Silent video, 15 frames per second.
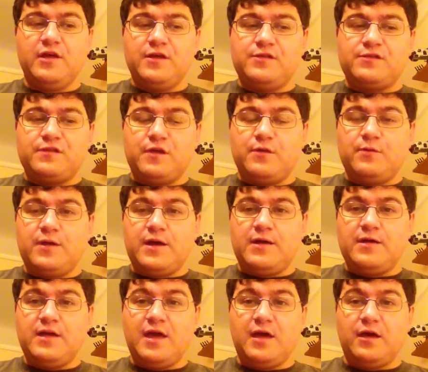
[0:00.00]
So
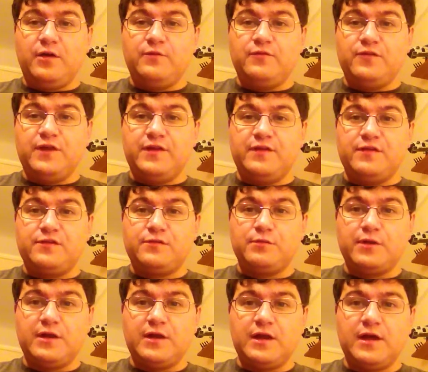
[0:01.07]
yeah, hopefully this
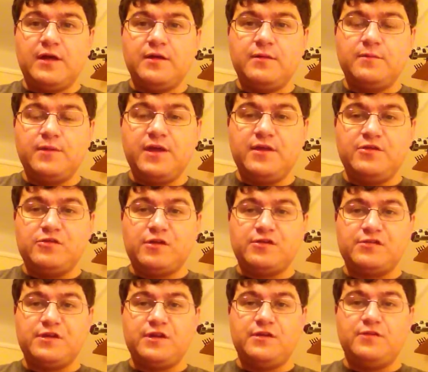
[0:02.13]
will be
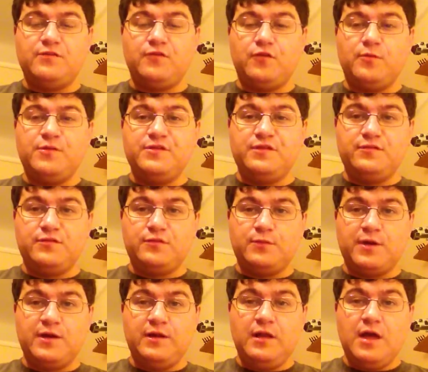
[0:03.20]
interesting and informative as
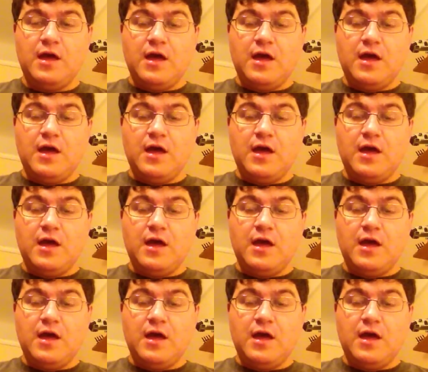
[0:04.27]
well.